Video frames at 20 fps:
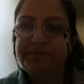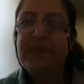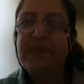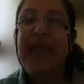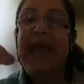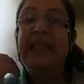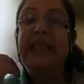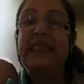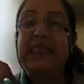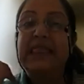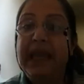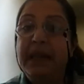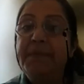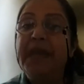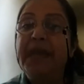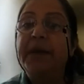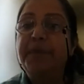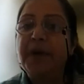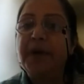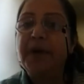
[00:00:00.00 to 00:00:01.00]
and they
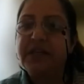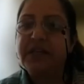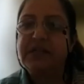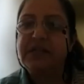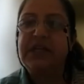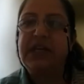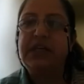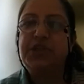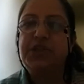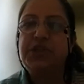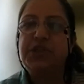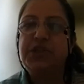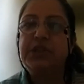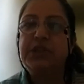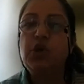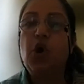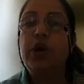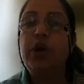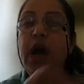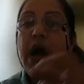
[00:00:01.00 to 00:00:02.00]
make presentations
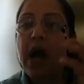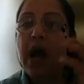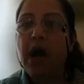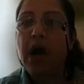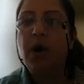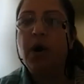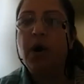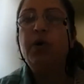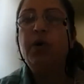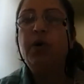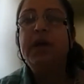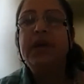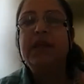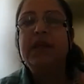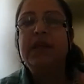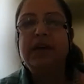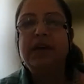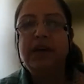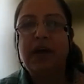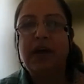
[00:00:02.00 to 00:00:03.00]
on how
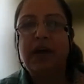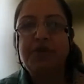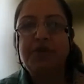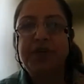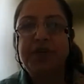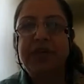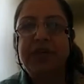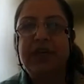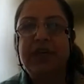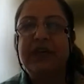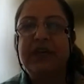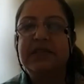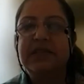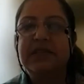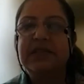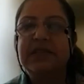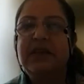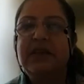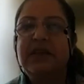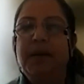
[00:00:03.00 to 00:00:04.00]
the country
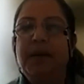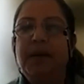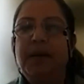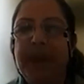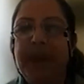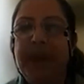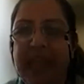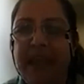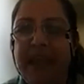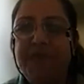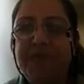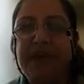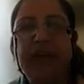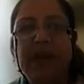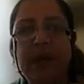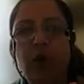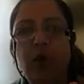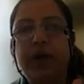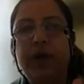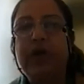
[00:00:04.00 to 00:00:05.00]
is behaving,
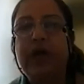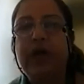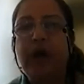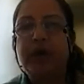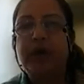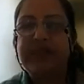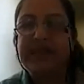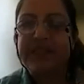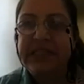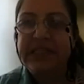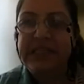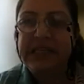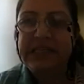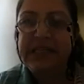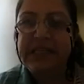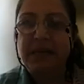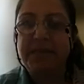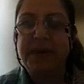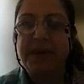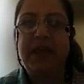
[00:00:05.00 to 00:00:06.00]
looking how the cities
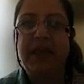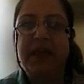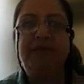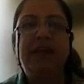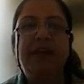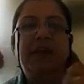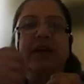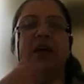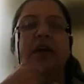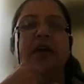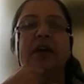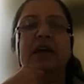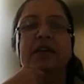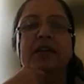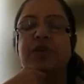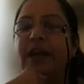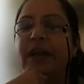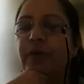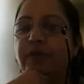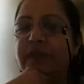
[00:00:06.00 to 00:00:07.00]
are behaving. So I
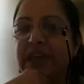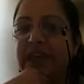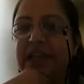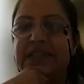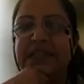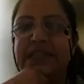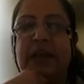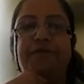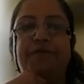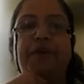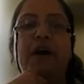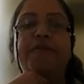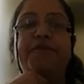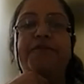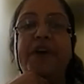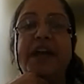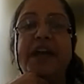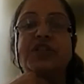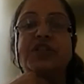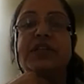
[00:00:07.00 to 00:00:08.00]
don't think it's that
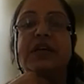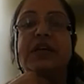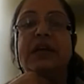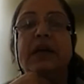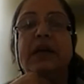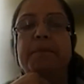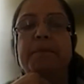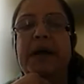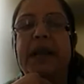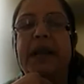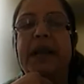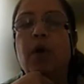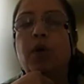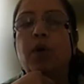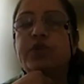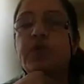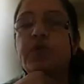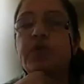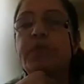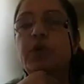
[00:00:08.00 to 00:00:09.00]
far-fetched, but I also
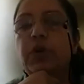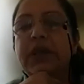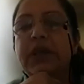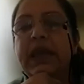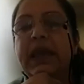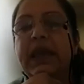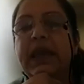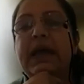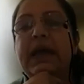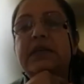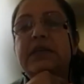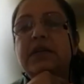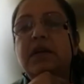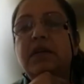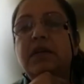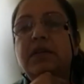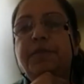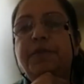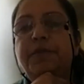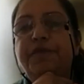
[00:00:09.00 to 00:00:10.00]
am looking at the
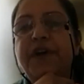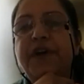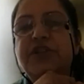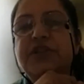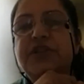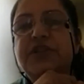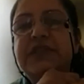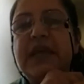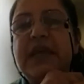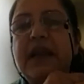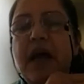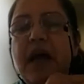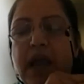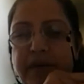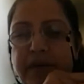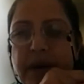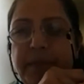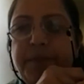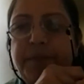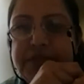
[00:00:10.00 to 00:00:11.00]
professions that I
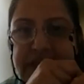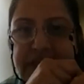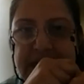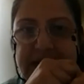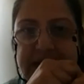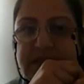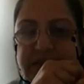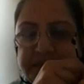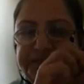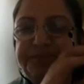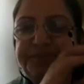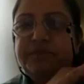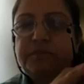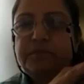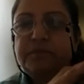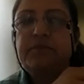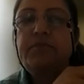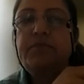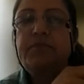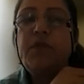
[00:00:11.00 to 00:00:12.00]
represent
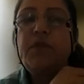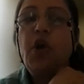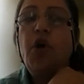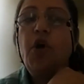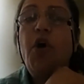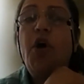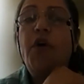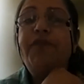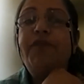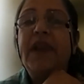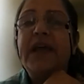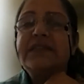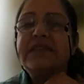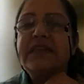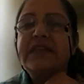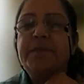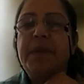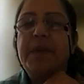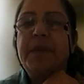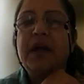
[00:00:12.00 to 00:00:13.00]
of
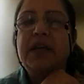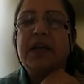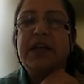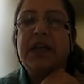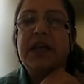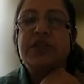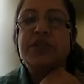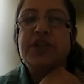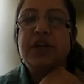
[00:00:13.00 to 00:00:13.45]
landscape architecture,